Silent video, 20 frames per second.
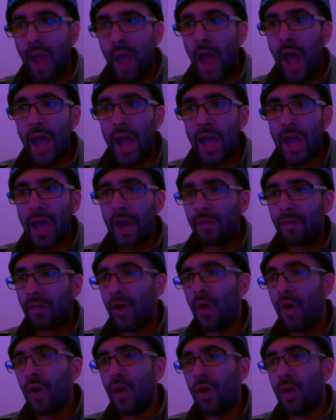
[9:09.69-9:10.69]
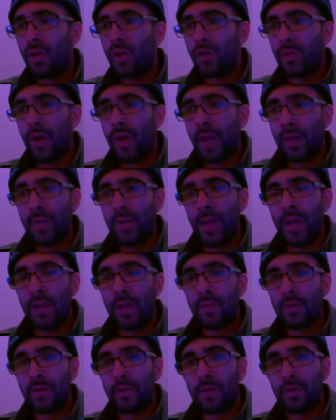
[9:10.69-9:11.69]
I have all the white
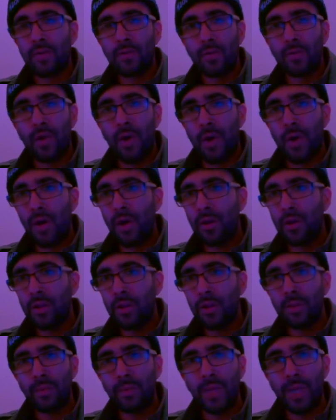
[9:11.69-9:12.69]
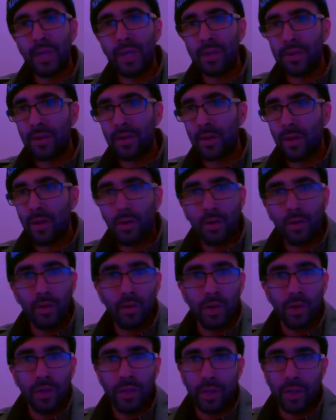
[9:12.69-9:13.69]
papers for all the biggest
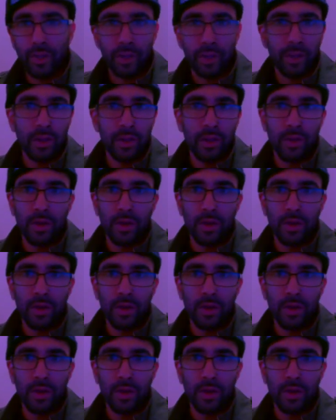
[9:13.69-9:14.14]
altcoins,